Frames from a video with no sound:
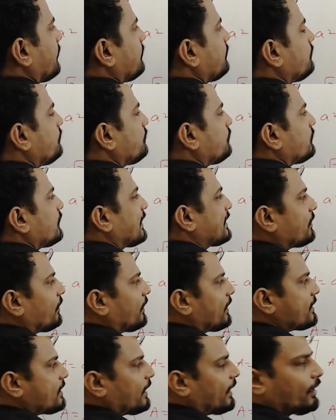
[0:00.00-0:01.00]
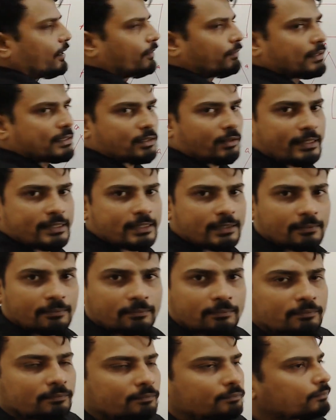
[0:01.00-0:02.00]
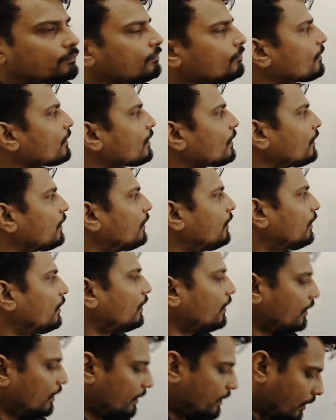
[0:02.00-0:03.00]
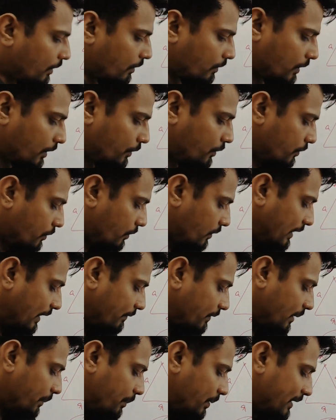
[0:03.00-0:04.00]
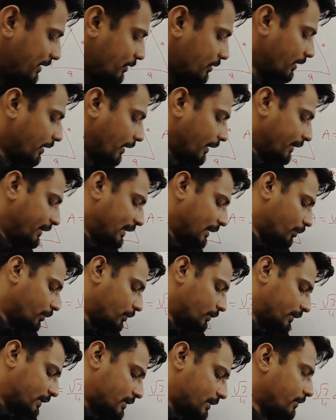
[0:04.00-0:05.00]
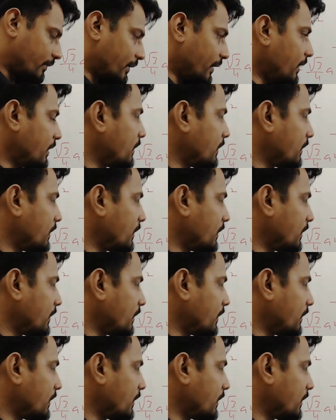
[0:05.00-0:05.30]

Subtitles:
area of this region. Now, you do not have any particular idea about this thing, right?